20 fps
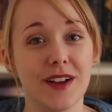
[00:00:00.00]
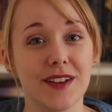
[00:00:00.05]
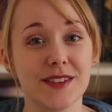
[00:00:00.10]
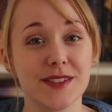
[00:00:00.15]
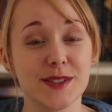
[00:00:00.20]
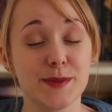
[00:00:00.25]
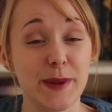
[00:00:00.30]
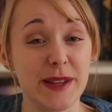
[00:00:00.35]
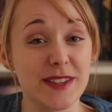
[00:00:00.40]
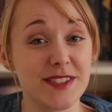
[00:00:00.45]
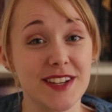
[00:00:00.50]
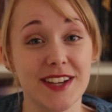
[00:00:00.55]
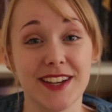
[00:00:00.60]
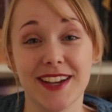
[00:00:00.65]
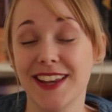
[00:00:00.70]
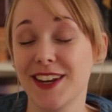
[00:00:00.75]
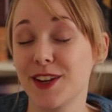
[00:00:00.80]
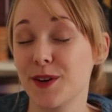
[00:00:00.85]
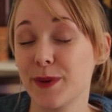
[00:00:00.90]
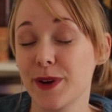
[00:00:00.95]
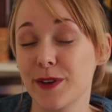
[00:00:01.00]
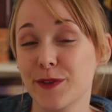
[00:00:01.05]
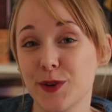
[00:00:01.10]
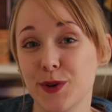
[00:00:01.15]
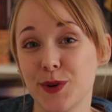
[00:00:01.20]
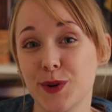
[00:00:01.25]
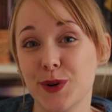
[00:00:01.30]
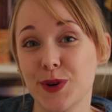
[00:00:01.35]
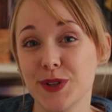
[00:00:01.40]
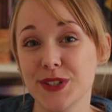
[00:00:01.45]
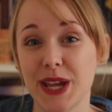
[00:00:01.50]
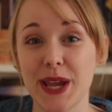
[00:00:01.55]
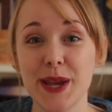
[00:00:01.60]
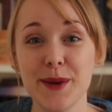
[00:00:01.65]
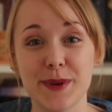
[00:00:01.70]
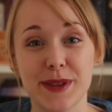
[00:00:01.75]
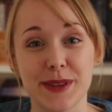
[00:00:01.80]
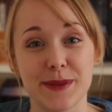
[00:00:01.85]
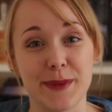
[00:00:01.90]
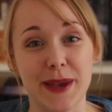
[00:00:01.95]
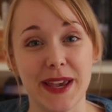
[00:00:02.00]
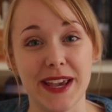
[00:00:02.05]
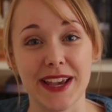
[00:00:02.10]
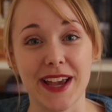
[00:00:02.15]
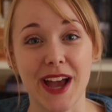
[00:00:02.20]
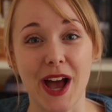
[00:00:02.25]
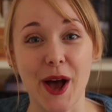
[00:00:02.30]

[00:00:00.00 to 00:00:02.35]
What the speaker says: spending a little bit of your day with me.